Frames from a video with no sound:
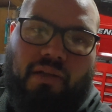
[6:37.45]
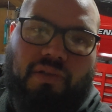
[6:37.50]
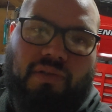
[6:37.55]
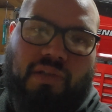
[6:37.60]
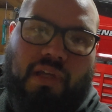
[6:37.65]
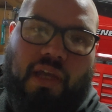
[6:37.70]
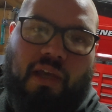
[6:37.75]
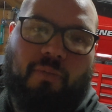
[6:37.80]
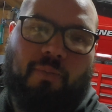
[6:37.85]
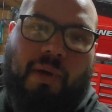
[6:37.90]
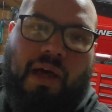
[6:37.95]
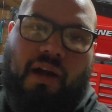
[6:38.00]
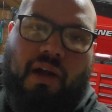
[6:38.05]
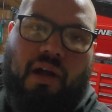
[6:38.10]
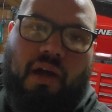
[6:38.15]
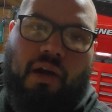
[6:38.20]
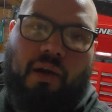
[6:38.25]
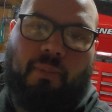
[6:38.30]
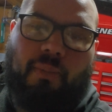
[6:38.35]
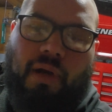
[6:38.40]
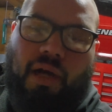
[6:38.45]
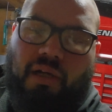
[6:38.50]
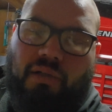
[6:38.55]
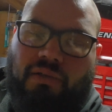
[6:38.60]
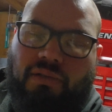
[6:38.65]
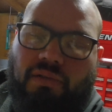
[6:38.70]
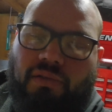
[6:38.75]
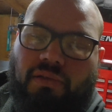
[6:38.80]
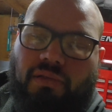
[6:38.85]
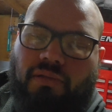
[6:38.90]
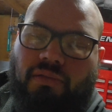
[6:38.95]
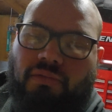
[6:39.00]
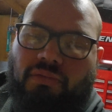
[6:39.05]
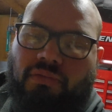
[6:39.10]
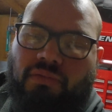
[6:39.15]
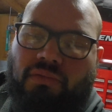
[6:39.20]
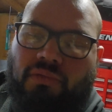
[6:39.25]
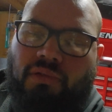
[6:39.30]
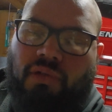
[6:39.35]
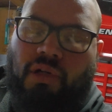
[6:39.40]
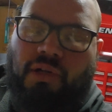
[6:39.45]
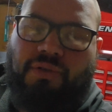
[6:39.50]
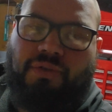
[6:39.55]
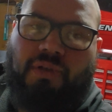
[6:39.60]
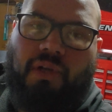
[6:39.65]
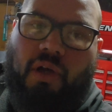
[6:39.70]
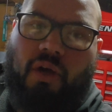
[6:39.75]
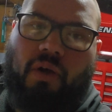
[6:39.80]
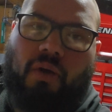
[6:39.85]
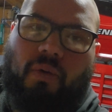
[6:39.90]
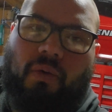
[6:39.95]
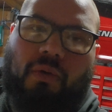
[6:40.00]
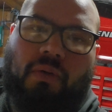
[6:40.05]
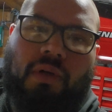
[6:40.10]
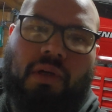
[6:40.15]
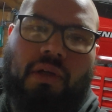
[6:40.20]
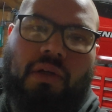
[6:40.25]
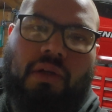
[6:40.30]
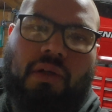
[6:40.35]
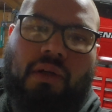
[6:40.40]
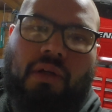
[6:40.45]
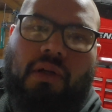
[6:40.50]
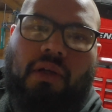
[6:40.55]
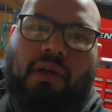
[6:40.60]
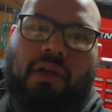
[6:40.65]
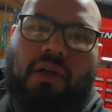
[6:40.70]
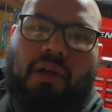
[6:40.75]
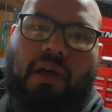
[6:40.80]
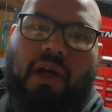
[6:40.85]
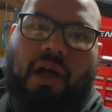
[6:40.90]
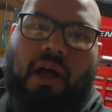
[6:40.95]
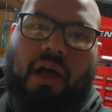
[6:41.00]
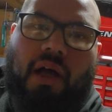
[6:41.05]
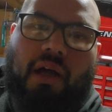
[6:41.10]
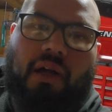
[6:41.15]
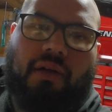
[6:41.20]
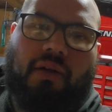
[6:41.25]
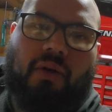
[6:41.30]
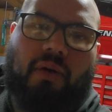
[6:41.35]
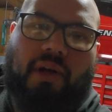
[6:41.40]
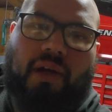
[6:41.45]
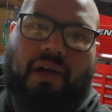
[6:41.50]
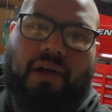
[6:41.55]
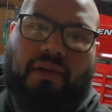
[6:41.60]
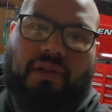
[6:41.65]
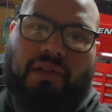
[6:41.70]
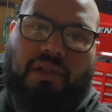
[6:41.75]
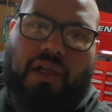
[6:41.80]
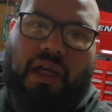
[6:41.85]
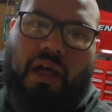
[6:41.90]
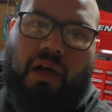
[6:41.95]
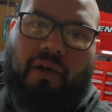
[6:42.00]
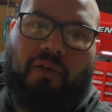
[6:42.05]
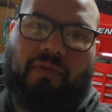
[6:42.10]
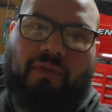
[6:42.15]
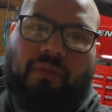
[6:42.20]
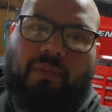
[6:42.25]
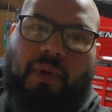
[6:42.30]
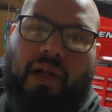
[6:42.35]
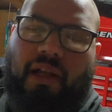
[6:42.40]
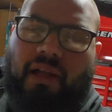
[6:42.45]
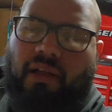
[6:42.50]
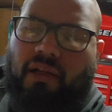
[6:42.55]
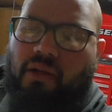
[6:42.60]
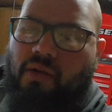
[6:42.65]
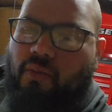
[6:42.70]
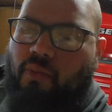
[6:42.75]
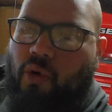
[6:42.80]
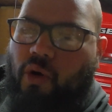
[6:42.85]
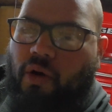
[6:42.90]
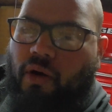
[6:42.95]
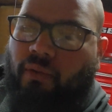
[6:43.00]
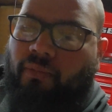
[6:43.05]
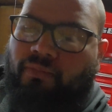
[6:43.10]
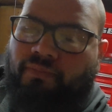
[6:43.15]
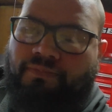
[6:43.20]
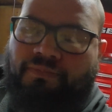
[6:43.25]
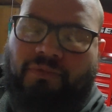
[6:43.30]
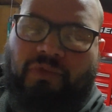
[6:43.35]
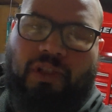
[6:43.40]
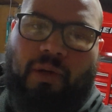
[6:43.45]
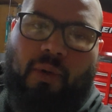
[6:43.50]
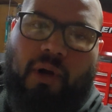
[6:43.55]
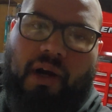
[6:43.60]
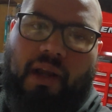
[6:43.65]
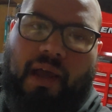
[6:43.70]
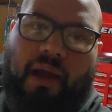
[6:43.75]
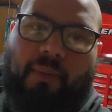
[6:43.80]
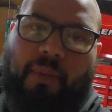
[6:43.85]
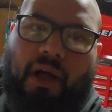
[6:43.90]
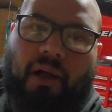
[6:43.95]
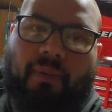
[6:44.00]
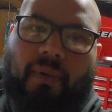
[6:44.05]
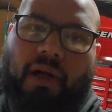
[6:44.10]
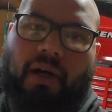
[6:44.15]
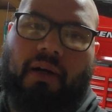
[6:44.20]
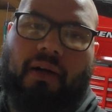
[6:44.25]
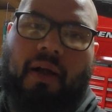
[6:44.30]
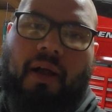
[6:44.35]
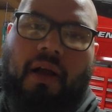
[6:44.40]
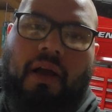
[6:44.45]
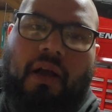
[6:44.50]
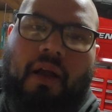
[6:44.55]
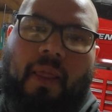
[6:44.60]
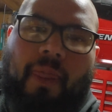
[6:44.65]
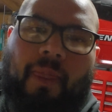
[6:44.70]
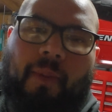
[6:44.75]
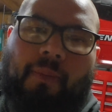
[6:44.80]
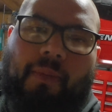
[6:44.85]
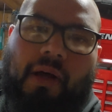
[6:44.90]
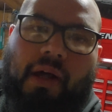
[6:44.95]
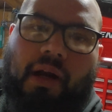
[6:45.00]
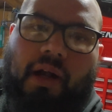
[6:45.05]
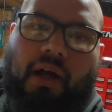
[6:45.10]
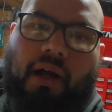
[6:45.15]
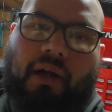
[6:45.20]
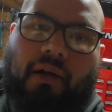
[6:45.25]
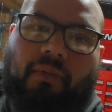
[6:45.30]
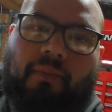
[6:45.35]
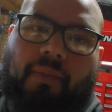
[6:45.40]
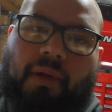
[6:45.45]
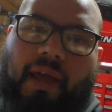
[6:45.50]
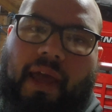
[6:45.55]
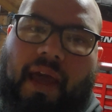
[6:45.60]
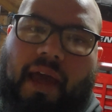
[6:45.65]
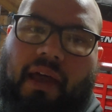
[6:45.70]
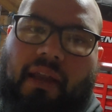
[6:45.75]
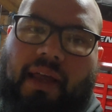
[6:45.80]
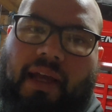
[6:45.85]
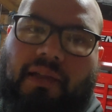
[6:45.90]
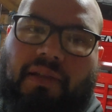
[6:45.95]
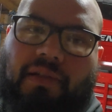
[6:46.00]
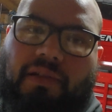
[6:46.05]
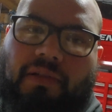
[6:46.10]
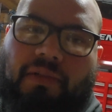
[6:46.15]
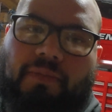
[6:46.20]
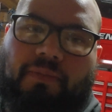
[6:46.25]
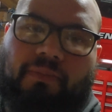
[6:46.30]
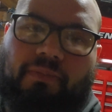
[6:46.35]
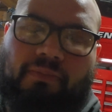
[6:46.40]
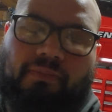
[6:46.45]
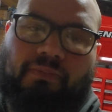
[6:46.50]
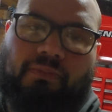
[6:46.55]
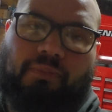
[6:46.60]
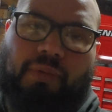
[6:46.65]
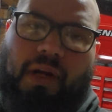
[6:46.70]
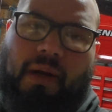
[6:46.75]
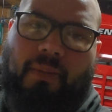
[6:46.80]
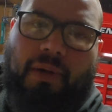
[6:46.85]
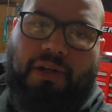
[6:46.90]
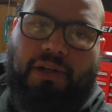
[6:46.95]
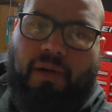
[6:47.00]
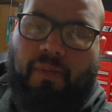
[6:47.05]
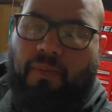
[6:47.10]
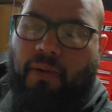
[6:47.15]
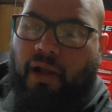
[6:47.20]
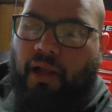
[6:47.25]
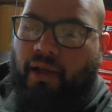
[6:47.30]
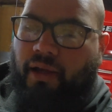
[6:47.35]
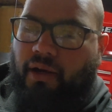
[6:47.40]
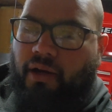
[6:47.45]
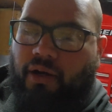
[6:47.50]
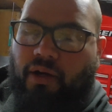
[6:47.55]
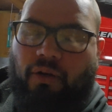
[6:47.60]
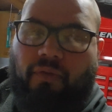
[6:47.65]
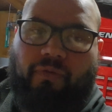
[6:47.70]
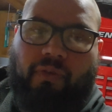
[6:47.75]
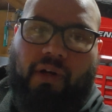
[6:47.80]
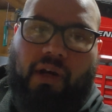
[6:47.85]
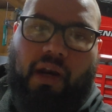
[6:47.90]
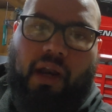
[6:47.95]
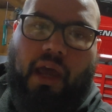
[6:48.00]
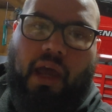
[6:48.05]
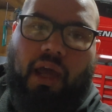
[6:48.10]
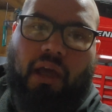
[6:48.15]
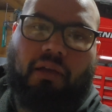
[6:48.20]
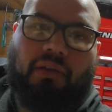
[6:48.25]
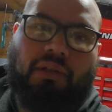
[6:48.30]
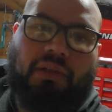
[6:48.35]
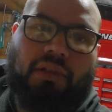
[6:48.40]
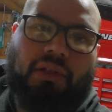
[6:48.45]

You save about $100 or so doing it yourself. Probably a little more. Somewhere in that ballpark. But yeah, that's pretty much what I'm probably going to do for today.